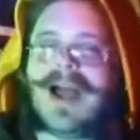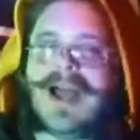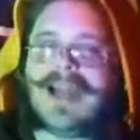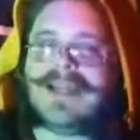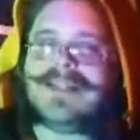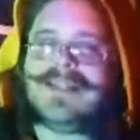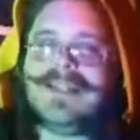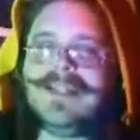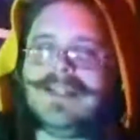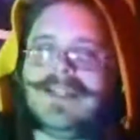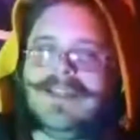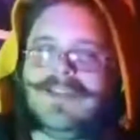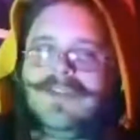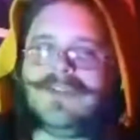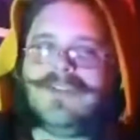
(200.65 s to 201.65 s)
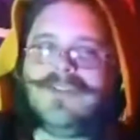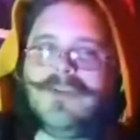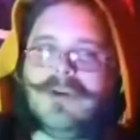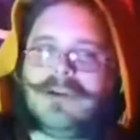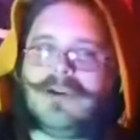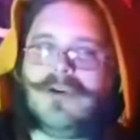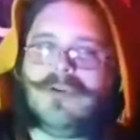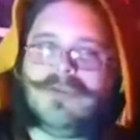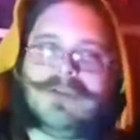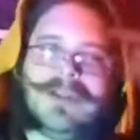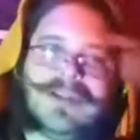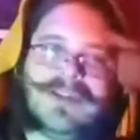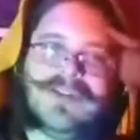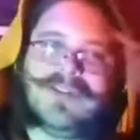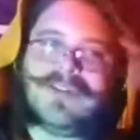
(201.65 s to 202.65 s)
Ideally, this is going to hold
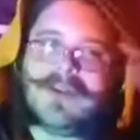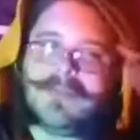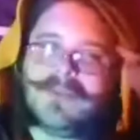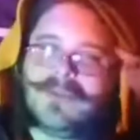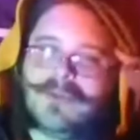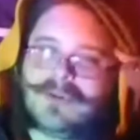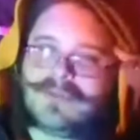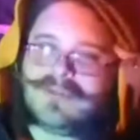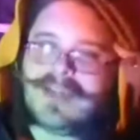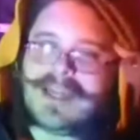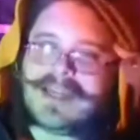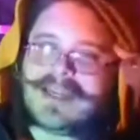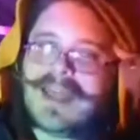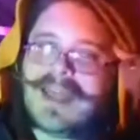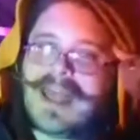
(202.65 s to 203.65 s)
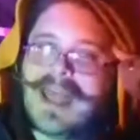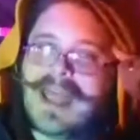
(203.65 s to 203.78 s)
it in some sort of like